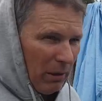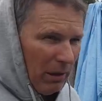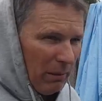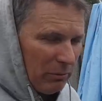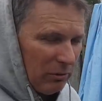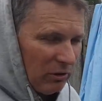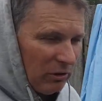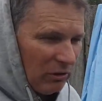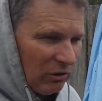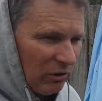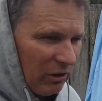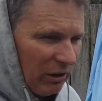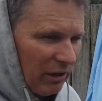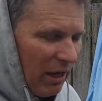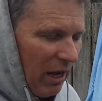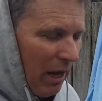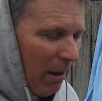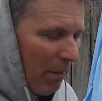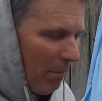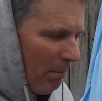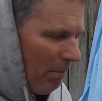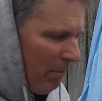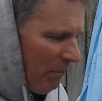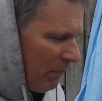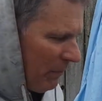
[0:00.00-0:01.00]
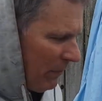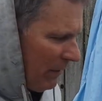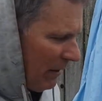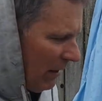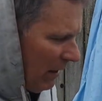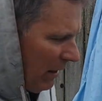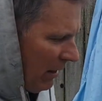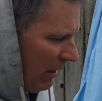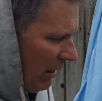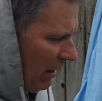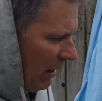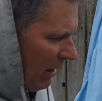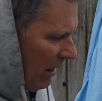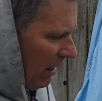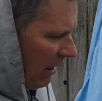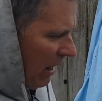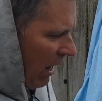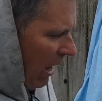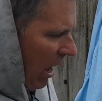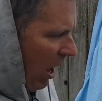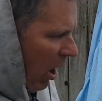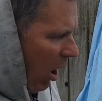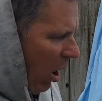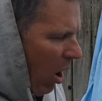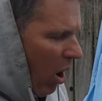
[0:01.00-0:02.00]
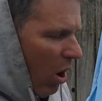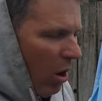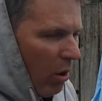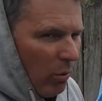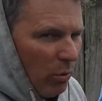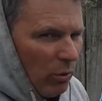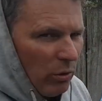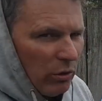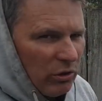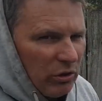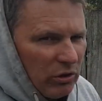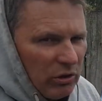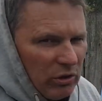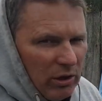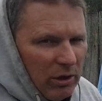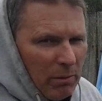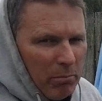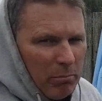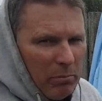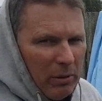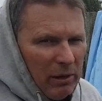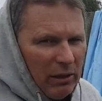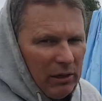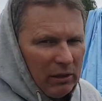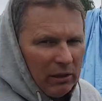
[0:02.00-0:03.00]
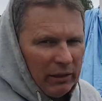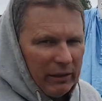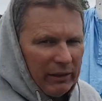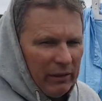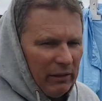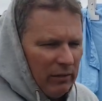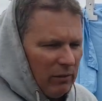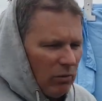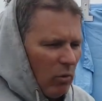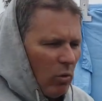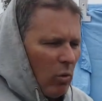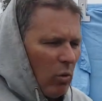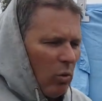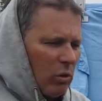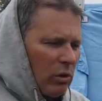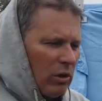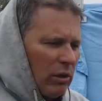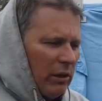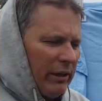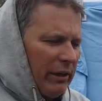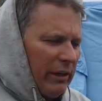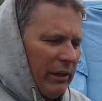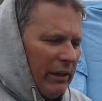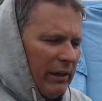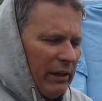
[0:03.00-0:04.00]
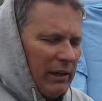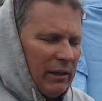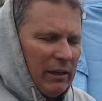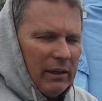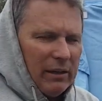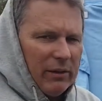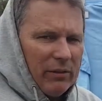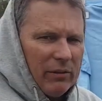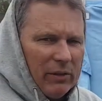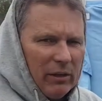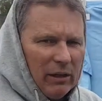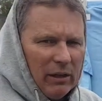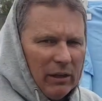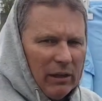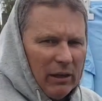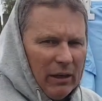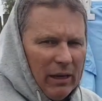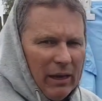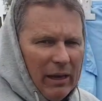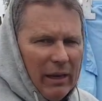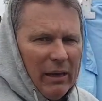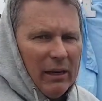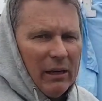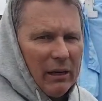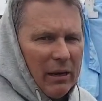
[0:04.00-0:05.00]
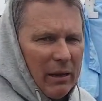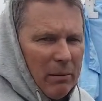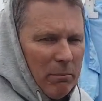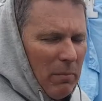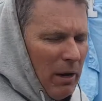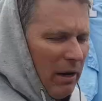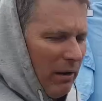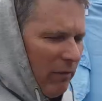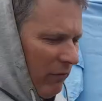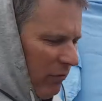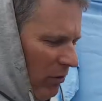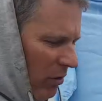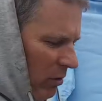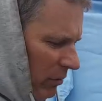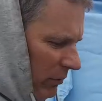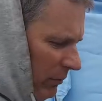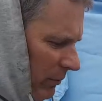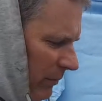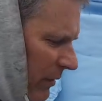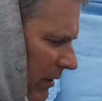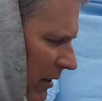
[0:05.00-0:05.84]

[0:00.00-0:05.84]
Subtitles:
lapses to come, I was pickling or cleaning the inlet manifold.